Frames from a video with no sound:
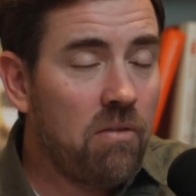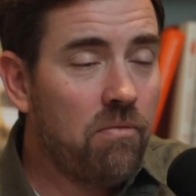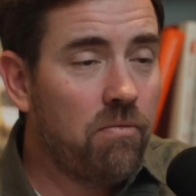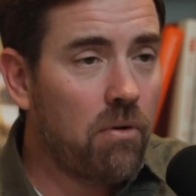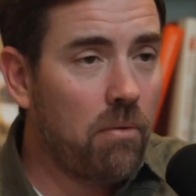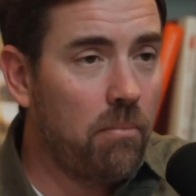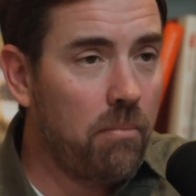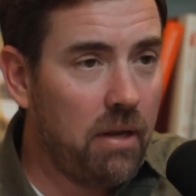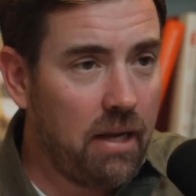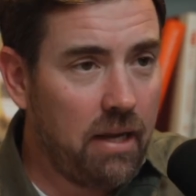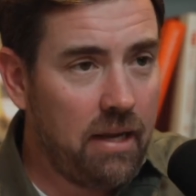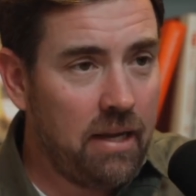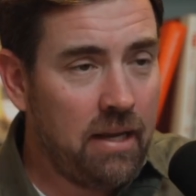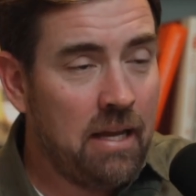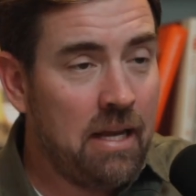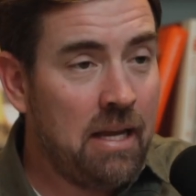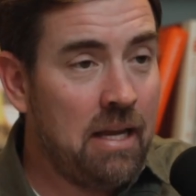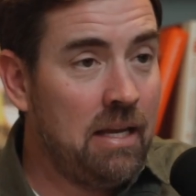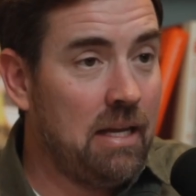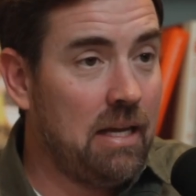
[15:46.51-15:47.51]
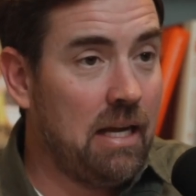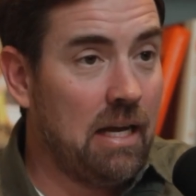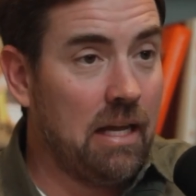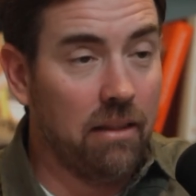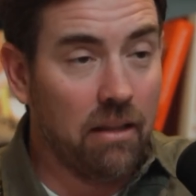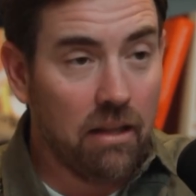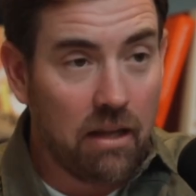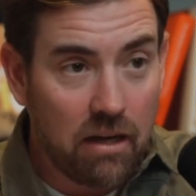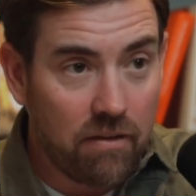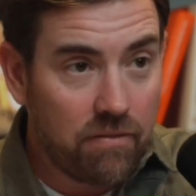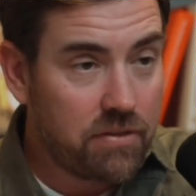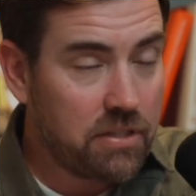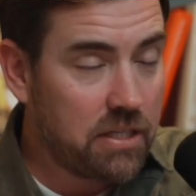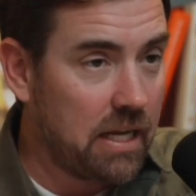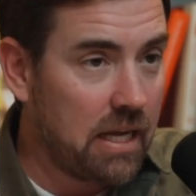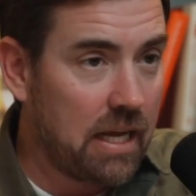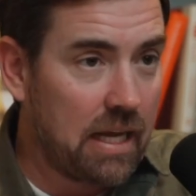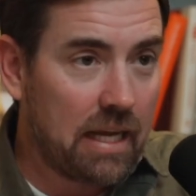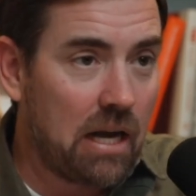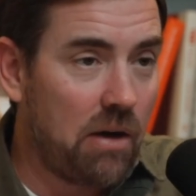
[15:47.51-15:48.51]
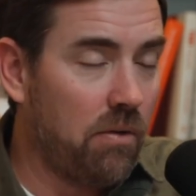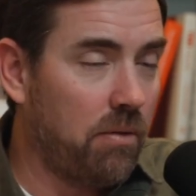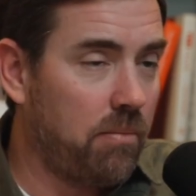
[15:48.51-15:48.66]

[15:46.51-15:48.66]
For me, I love to hang out